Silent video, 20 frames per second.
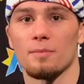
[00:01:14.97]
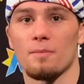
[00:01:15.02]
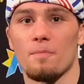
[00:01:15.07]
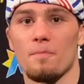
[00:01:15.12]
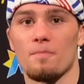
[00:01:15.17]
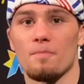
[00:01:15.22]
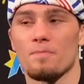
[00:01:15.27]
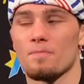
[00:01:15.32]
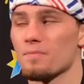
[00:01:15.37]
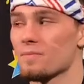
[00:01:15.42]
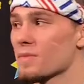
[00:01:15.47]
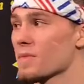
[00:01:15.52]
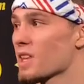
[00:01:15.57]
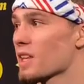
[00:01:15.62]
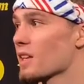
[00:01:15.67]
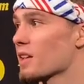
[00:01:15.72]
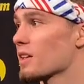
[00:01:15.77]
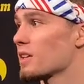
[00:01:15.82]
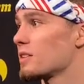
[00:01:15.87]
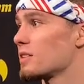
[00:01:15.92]
This sets up
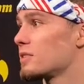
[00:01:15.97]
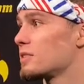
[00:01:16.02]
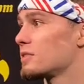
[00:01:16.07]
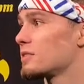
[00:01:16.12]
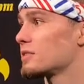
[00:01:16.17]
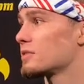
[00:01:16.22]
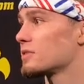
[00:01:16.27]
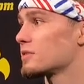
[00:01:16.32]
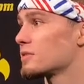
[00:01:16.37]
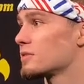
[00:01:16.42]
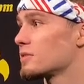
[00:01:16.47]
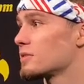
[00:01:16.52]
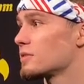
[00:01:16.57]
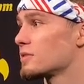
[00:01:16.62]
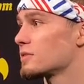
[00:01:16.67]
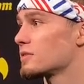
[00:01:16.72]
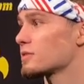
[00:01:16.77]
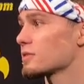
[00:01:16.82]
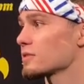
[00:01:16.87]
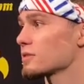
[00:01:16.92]
the duel next week with
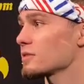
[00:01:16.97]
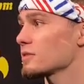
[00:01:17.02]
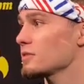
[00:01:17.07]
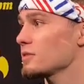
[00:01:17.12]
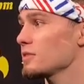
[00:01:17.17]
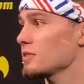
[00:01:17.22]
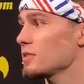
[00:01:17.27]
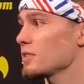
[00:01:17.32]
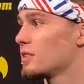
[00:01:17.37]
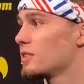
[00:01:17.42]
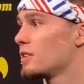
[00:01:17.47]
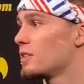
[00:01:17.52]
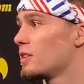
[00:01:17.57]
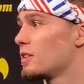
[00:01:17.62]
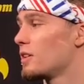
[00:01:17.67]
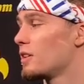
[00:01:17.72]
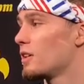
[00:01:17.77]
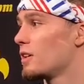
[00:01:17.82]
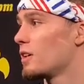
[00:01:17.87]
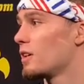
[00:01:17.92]
Penn State. Will it
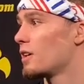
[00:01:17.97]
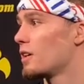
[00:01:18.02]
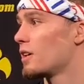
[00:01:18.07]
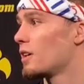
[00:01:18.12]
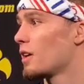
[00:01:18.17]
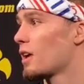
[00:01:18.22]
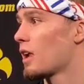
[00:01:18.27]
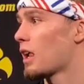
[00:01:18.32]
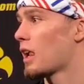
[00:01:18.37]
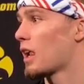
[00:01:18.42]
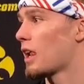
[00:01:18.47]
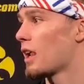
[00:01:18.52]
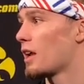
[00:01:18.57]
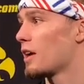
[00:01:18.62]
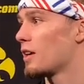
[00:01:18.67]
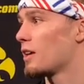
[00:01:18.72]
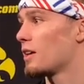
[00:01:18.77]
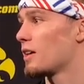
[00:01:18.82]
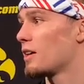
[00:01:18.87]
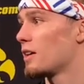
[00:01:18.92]
be a statement
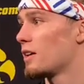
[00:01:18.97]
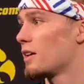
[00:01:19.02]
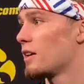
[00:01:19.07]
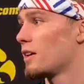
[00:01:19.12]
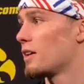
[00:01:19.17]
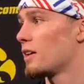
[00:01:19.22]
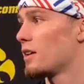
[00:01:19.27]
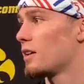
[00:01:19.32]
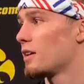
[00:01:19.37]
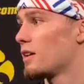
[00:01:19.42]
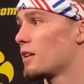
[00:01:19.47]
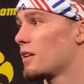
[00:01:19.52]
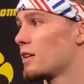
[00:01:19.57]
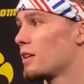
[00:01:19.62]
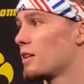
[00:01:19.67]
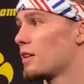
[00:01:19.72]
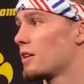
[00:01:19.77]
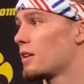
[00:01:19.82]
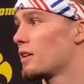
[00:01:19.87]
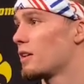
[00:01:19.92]
duel for your team? Do you
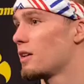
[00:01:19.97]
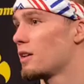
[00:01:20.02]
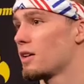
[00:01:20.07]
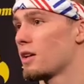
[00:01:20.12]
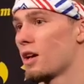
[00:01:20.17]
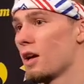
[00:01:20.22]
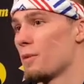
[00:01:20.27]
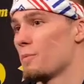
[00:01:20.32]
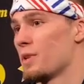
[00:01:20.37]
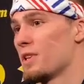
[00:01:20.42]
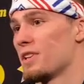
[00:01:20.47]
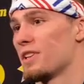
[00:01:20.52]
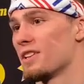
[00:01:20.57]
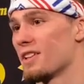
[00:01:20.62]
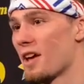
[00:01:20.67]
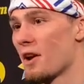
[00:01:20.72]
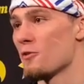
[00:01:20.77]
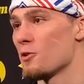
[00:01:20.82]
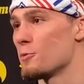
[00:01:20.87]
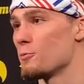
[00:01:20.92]
think? I mean,
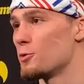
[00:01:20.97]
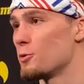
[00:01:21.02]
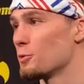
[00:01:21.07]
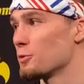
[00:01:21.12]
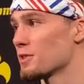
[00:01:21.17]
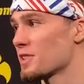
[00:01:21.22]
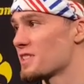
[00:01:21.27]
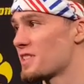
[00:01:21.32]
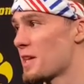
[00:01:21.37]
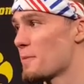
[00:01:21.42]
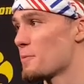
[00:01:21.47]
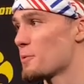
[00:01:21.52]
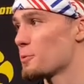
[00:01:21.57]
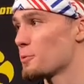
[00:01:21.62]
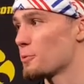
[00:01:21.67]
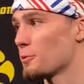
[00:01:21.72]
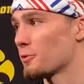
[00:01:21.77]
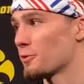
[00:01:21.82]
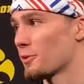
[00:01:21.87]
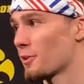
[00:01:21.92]
every duel is a statement
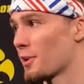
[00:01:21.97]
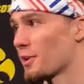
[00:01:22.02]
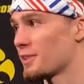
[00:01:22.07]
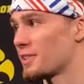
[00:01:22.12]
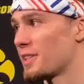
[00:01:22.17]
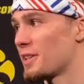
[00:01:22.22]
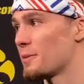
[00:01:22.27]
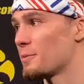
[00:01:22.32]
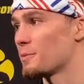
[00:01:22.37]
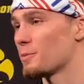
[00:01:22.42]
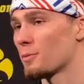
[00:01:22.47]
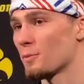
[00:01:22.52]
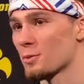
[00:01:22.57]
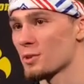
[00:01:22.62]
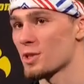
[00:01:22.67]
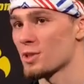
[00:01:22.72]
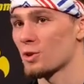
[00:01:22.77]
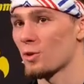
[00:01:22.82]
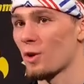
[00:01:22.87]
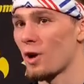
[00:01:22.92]
duel for our team. We're
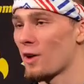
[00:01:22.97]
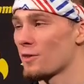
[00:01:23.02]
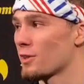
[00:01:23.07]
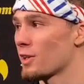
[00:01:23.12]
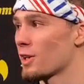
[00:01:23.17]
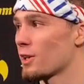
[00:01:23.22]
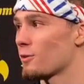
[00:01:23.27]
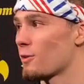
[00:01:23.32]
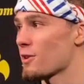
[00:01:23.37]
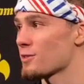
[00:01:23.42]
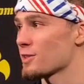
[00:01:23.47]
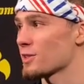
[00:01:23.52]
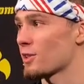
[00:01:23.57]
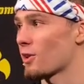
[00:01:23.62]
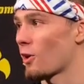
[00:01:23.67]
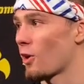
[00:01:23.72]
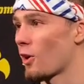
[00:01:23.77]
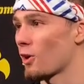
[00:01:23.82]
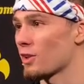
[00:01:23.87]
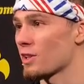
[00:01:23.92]
just going out there wrestling our
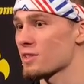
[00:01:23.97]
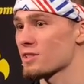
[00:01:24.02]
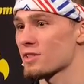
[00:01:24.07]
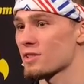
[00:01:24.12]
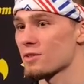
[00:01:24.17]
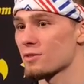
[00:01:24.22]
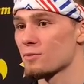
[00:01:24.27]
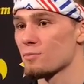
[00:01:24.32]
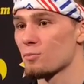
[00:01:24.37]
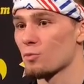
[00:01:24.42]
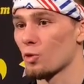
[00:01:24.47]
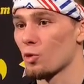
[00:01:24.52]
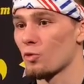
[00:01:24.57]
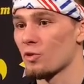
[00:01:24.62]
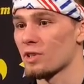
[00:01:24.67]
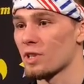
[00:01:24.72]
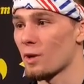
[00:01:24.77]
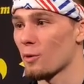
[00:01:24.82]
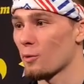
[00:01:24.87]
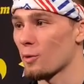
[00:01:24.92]
hardest and proving
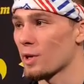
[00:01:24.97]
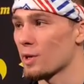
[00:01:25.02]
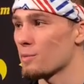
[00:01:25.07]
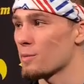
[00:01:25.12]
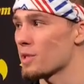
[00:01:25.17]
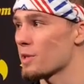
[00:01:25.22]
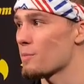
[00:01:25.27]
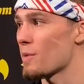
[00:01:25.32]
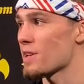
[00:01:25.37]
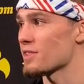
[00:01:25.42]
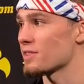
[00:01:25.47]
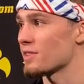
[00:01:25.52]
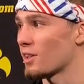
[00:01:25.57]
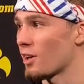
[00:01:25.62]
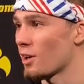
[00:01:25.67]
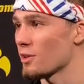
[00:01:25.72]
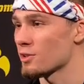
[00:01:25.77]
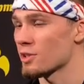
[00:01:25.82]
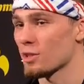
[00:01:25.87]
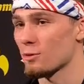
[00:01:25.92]
that we can be the best in the
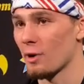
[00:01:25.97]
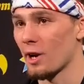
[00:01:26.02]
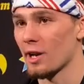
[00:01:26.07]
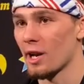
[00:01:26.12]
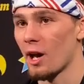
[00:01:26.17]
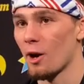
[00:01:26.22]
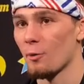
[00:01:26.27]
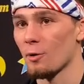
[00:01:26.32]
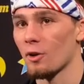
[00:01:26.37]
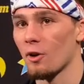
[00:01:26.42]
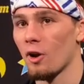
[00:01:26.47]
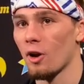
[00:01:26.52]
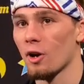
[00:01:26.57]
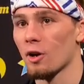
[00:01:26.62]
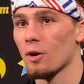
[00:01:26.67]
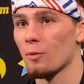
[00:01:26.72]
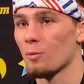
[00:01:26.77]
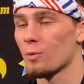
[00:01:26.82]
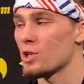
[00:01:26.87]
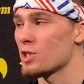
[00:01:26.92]
country. Right now, we are.
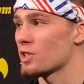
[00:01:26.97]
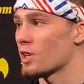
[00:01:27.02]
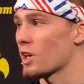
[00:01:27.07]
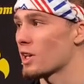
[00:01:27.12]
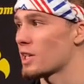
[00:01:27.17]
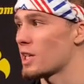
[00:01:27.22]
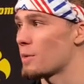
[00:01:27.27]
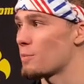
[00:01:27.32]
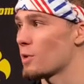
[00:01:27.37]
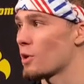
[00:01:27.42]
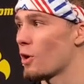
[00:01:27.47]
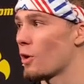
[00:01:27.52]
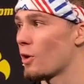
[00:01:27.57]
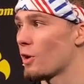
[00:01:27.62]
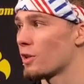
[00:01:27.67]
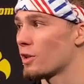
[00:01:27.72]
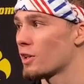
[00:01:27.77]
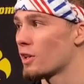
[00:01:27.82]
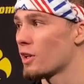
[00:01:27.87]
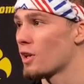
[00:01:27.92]
We just got to keep it
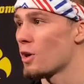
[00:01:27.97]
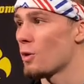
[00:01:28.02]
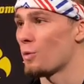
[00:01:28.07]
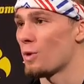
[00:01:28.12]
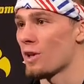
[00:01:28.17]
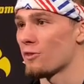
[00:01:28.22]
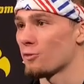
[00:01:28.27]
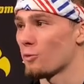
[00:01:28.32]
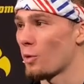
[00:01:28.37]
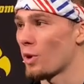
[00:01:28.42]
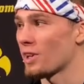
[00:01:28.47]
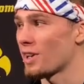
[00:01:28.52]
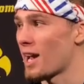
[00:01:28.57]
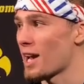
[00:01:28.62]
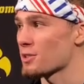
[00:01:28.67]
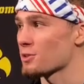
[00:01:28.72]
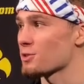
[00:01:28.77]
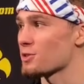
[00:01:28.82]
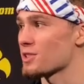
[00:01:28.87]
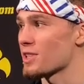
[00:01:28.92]
going. We haven't won
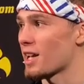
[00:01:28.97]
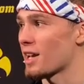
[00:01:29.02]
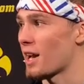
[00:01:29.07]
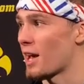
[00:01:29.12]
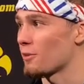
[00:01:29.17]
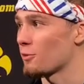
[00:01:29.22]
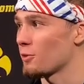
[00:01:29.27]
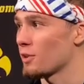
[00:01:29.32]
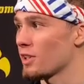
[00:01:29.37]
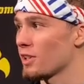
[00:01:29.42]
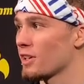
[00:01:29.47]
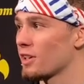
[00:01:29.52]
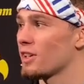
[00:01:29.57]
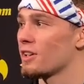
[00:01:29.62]
nationals yet, have we?